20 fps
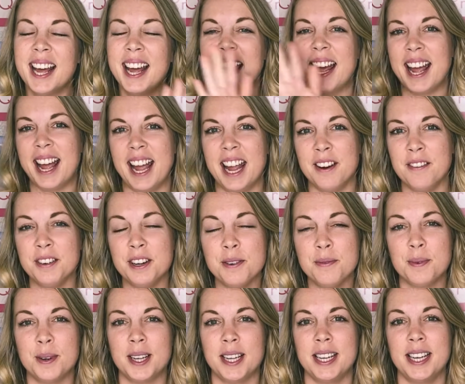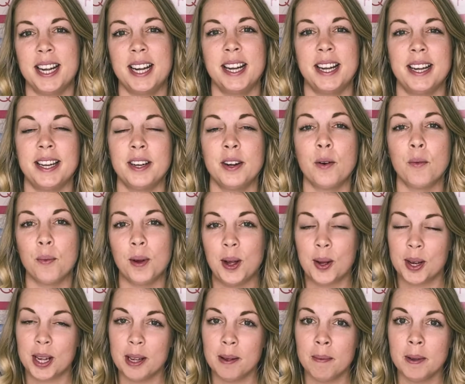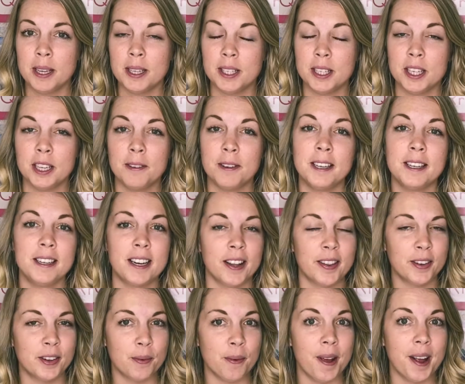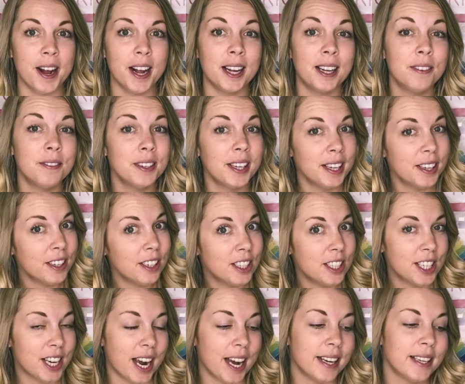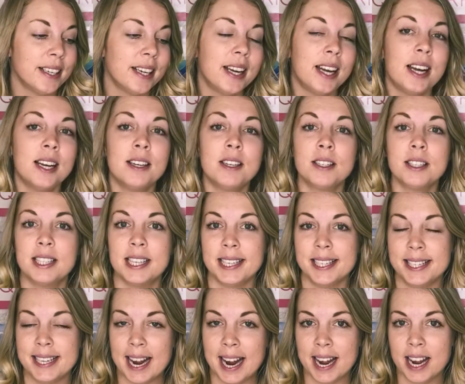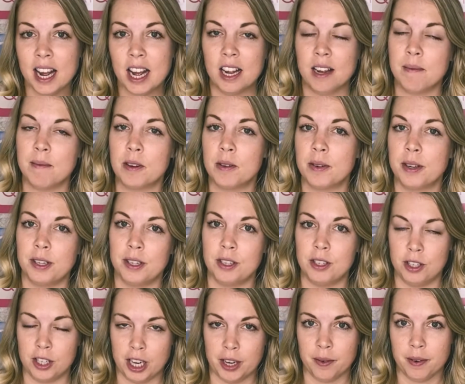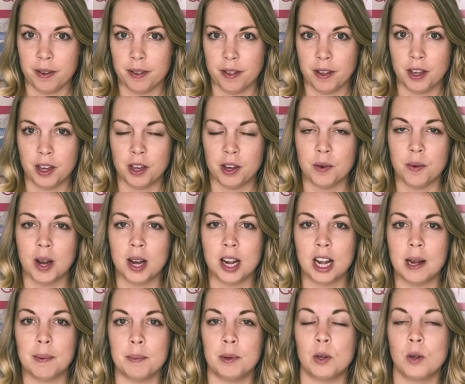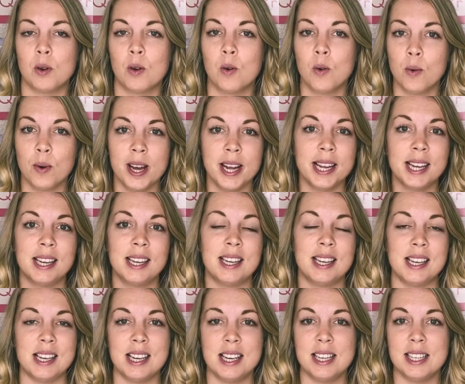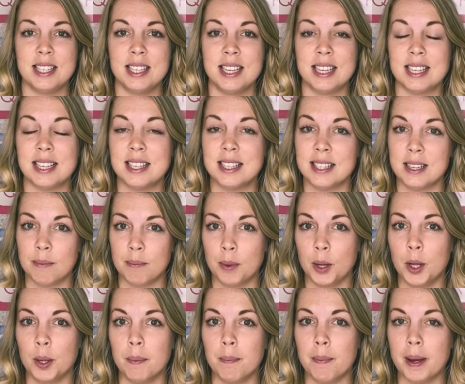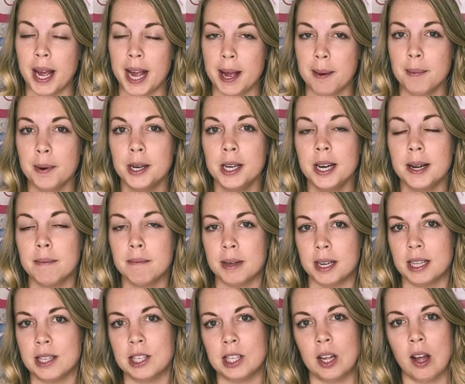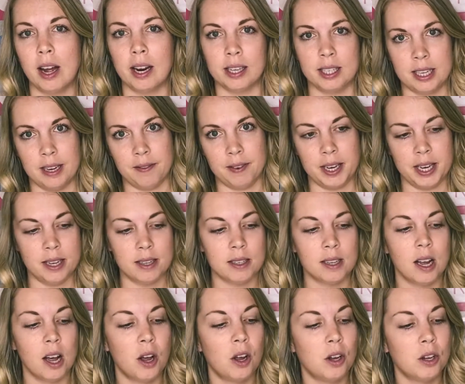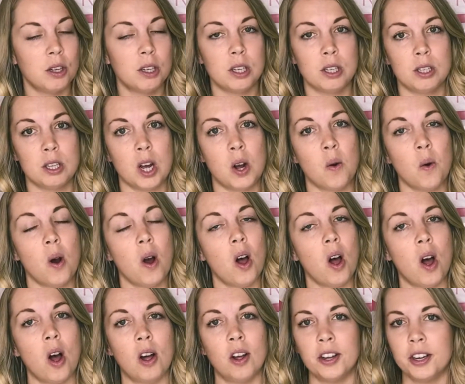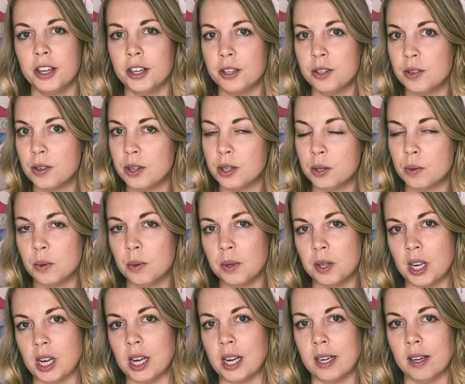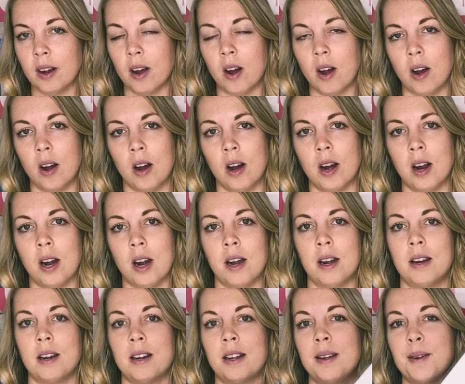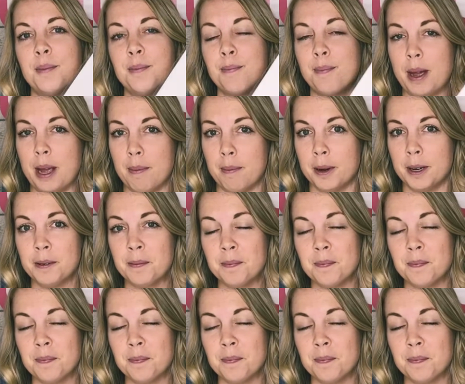Hey everyone, and welcome to another week of Kinder Chat. Today I'm going to share with you a couple quick, easy, and simple paper and pencil activities. So all your students will need are paper